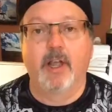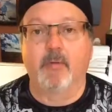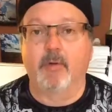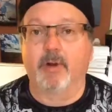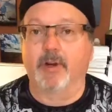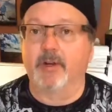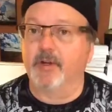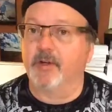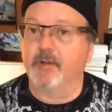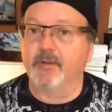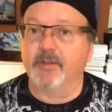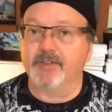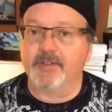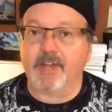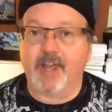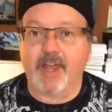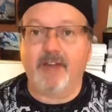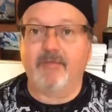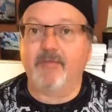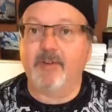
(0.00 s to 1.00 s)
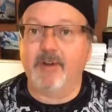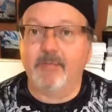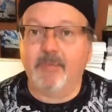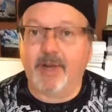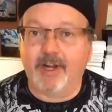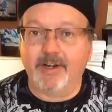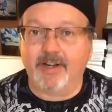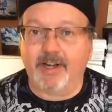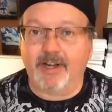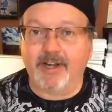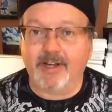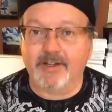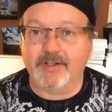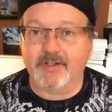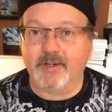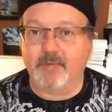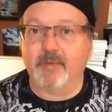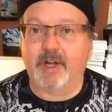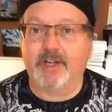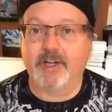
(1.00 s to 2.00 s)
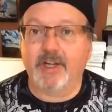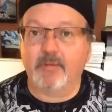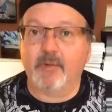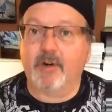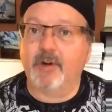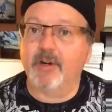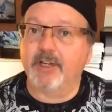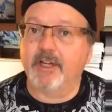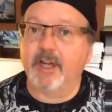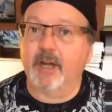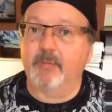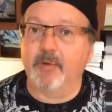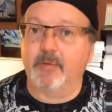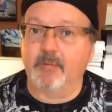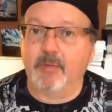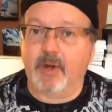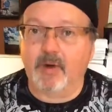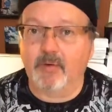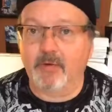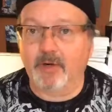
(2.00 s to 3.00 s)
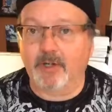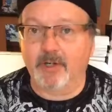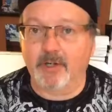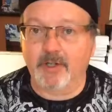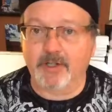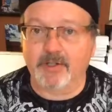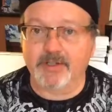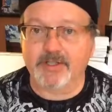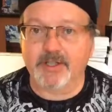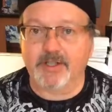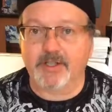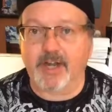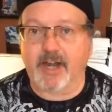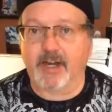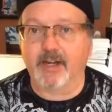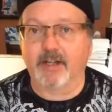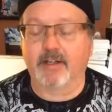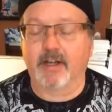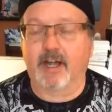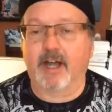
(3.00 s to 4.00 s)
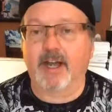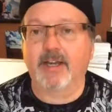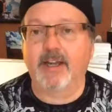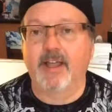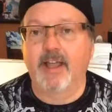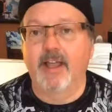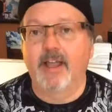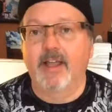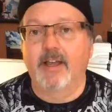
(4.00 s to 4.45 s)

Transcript: We're going to do this every Monday. It's your Monday morning cup of Mo. We're going to do this at 9 o'clock.